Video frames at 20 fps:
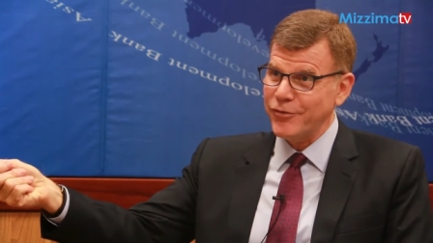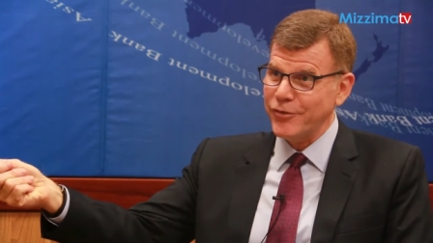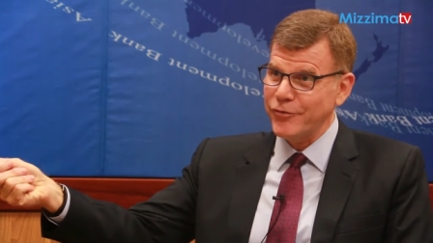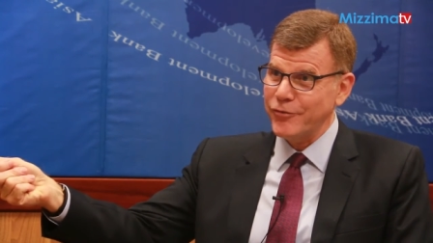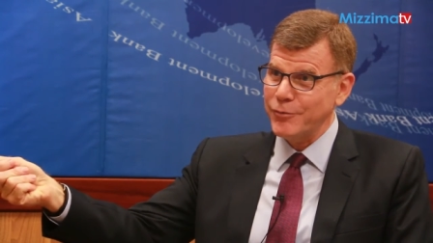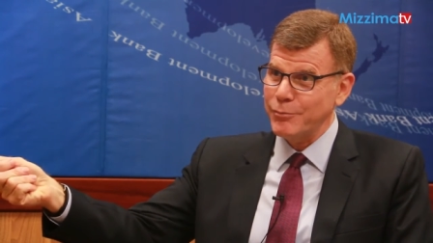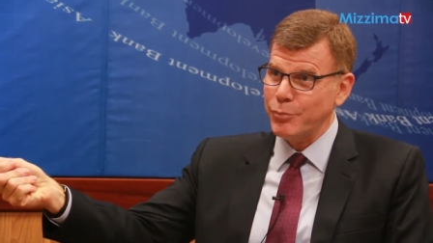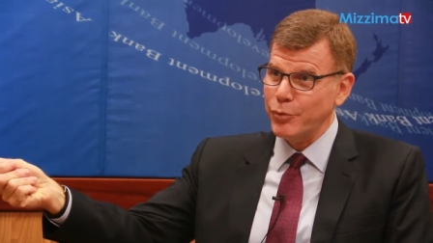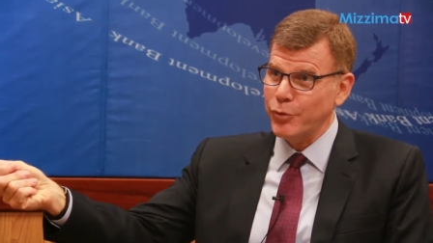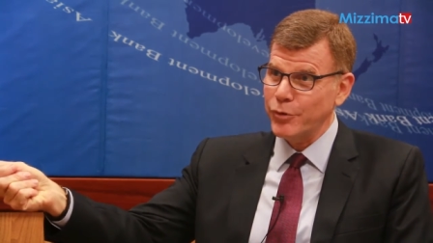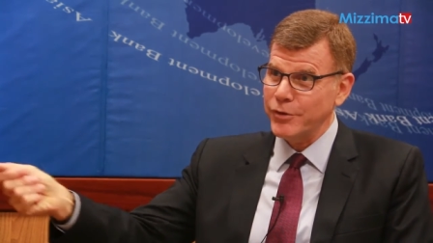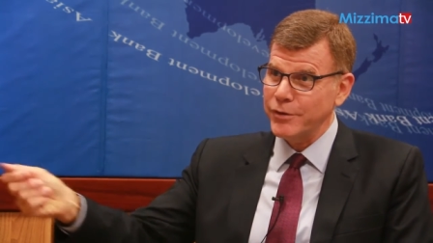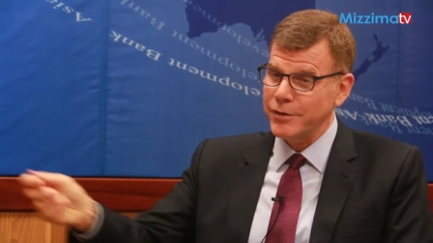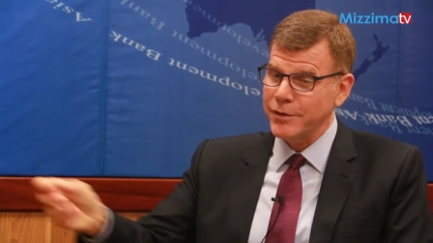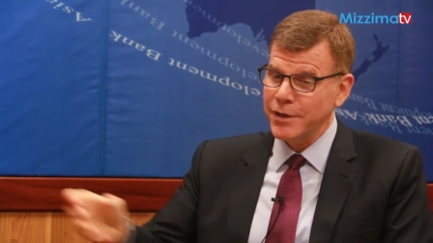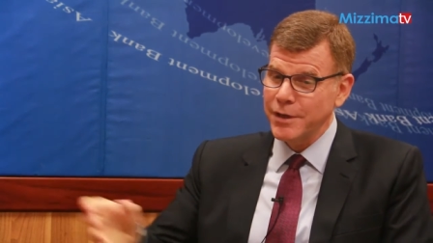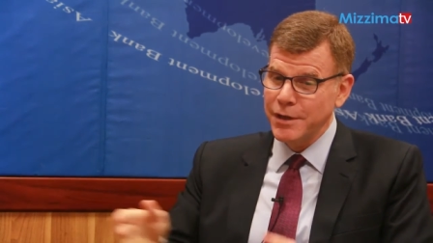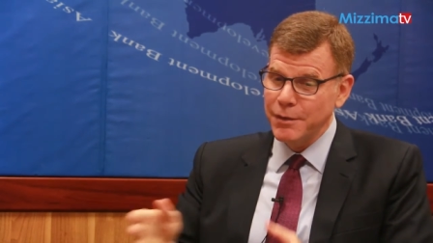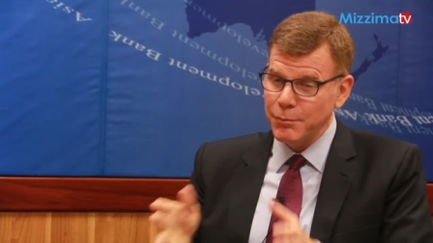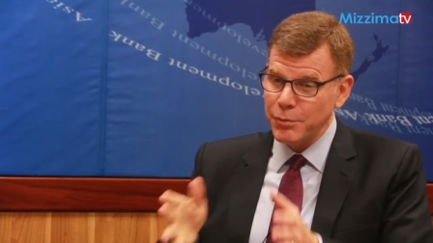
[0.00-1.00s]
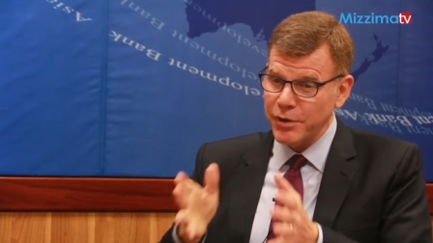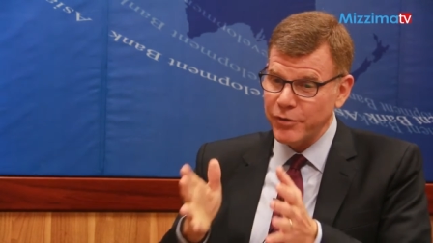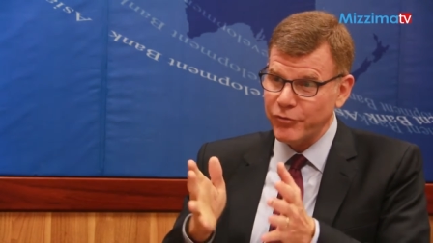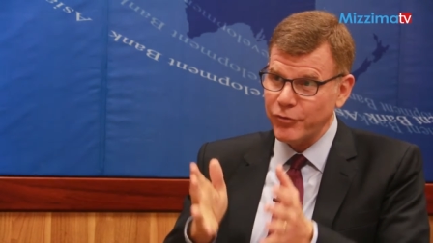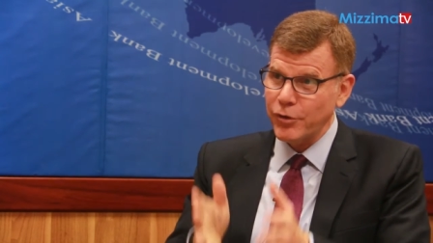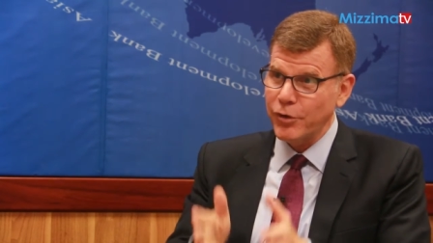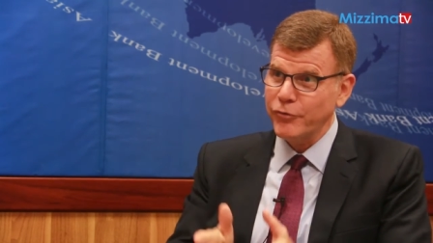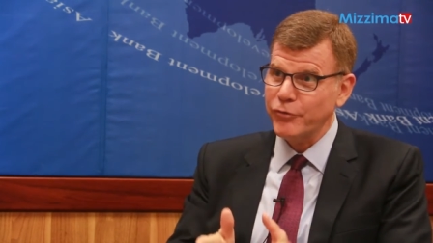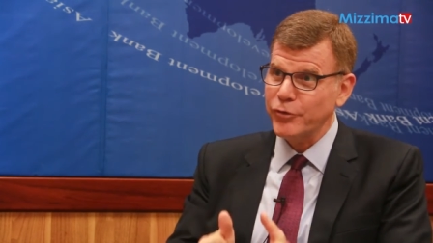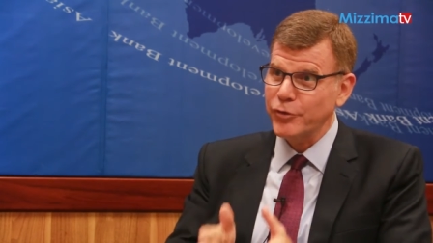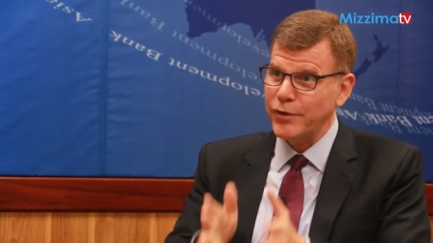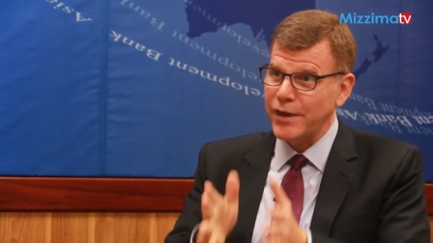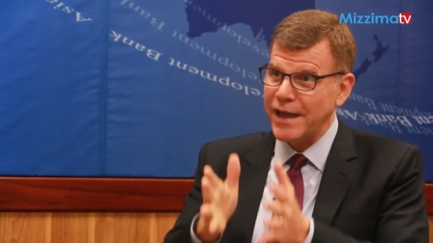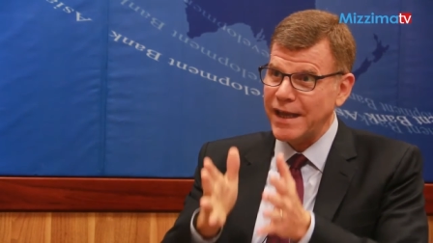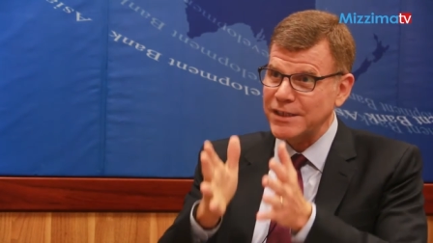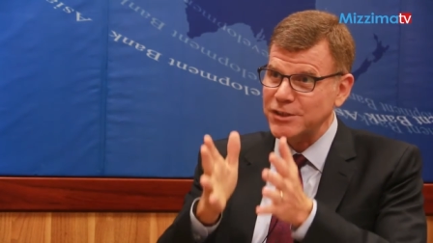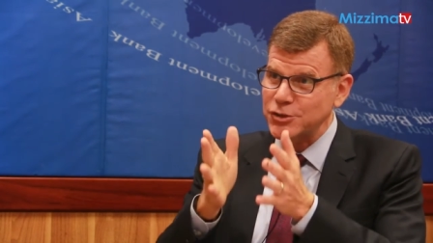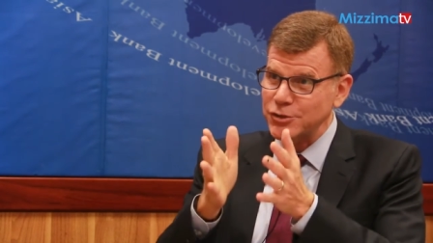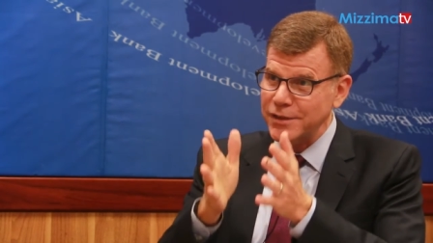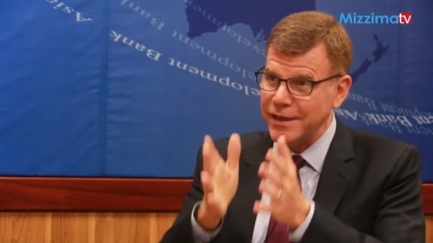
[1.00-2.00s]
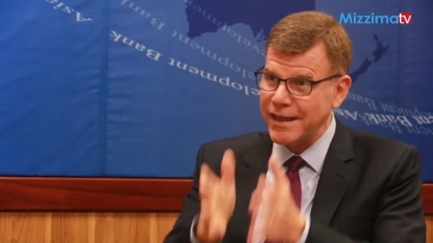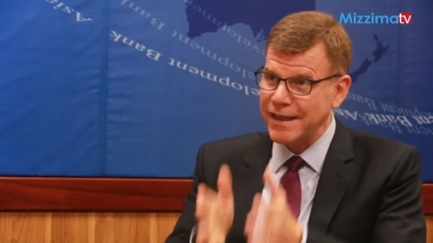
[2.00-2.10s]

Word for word: that's important, but it's also actual